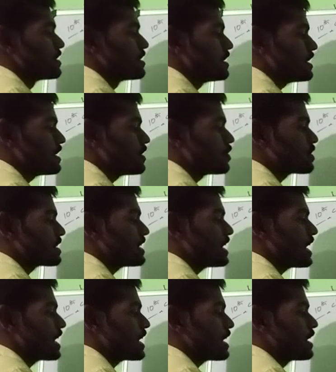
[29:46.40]
3 root
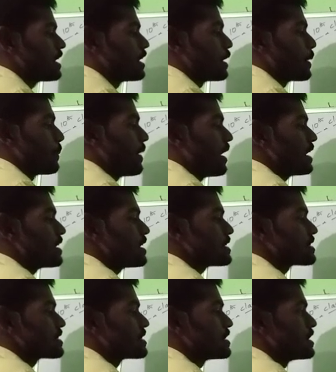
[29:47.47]
A
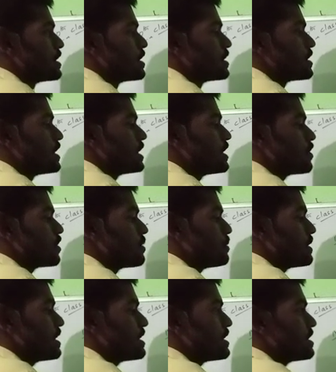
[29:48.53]
minus 3 root
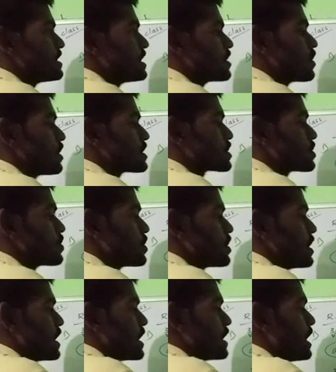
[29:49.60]
B is equals to
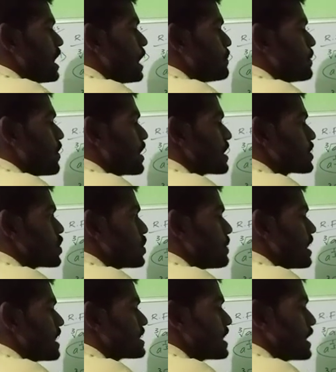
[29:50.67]
A power 2
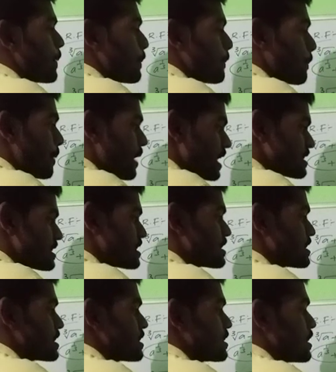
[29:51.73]
by 3
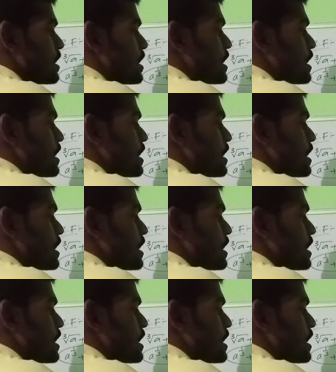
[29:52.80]
plus